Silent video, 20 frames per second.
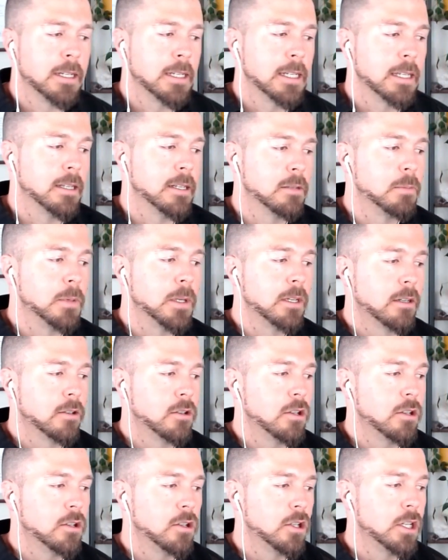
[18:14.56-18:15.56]
into this
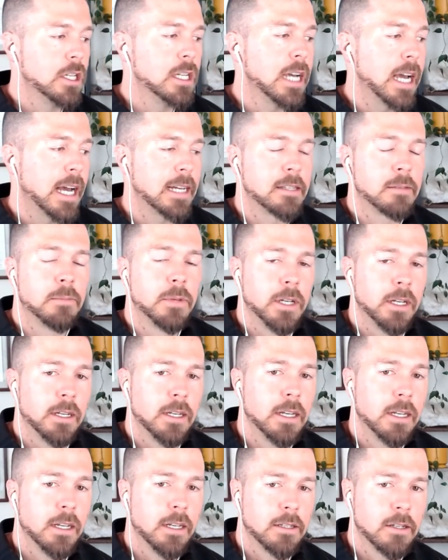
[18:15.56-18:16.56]
because she has
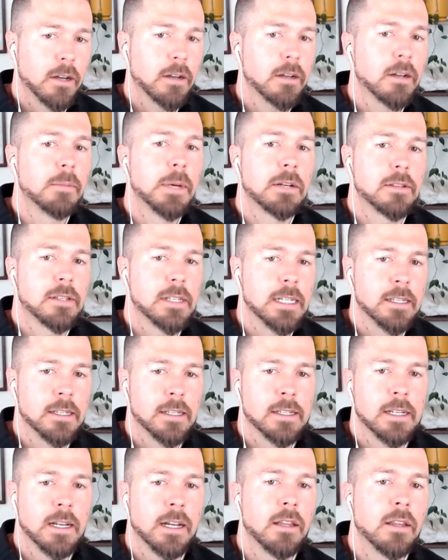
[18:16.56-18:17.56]
been and talk about
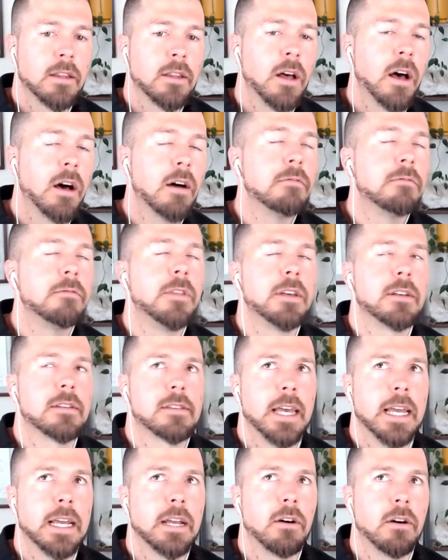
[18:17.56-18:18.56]
seasons, and I love
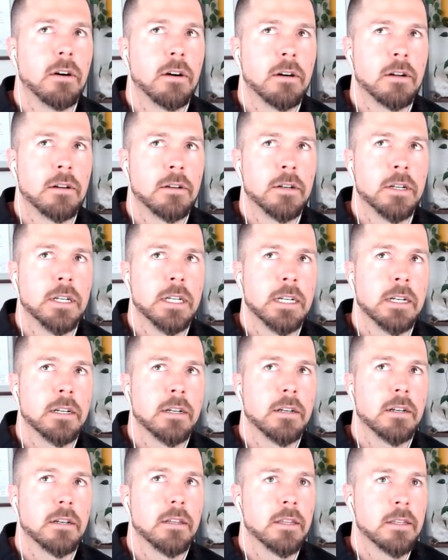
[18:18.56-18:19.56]
this like
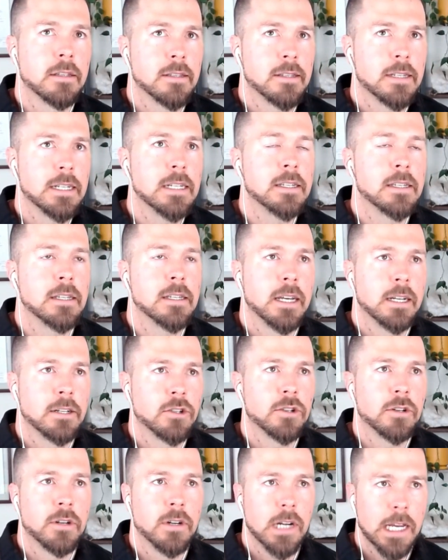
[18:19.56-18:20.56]
honoring the season
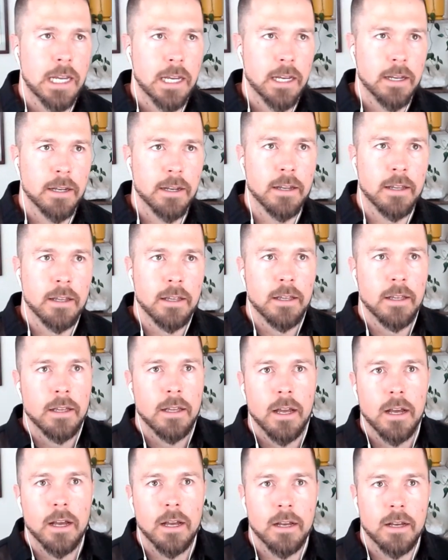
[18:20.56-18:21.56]
that you're in.
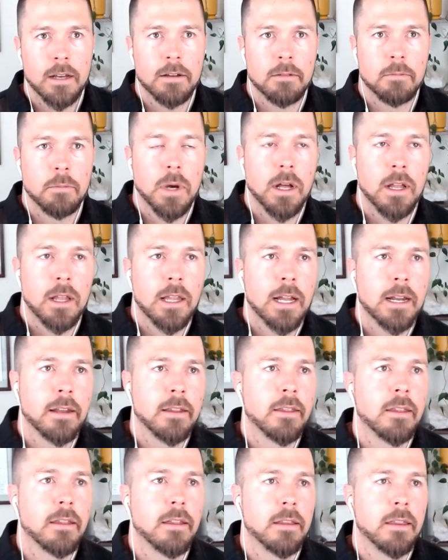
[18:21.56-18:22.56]
Um, a lot
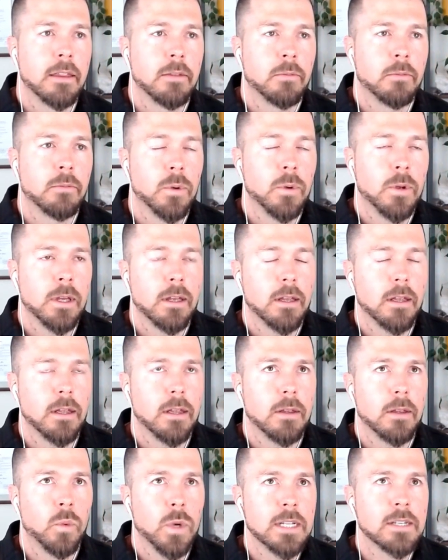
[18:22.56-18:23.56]
of the, we
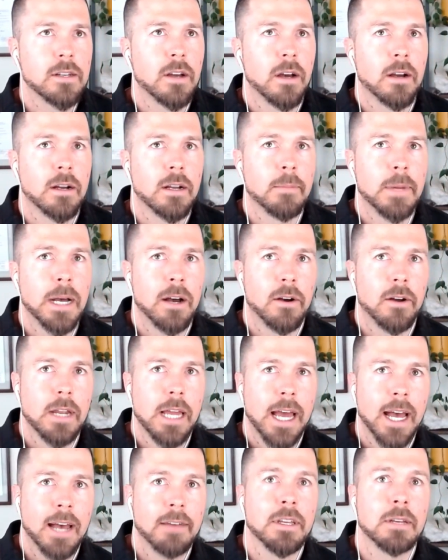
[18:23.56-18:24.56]
we talk about
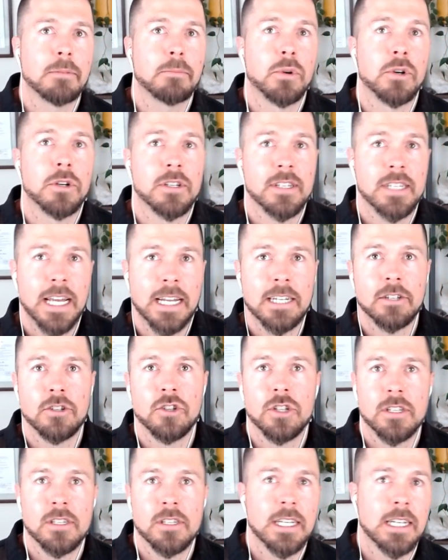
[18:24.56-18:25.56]
having
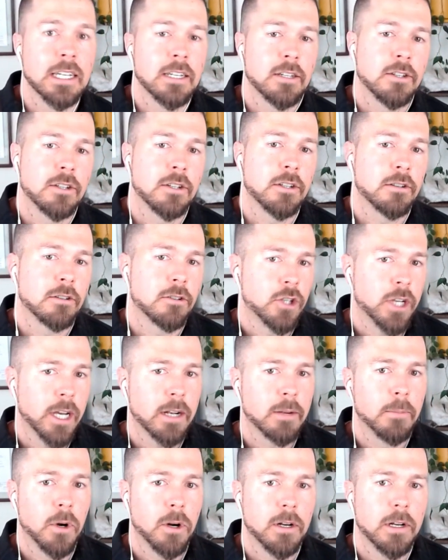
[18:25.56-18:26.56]
percentages to get to your check
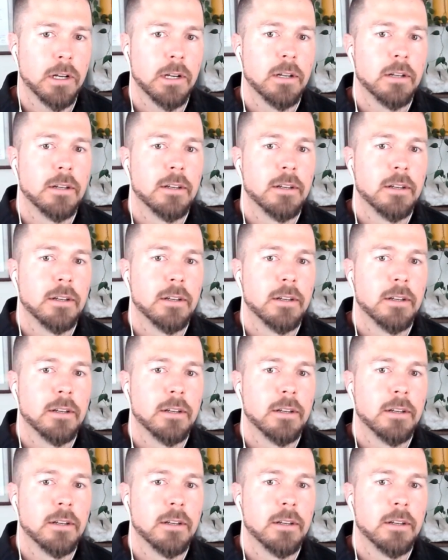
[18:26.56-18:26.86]
mark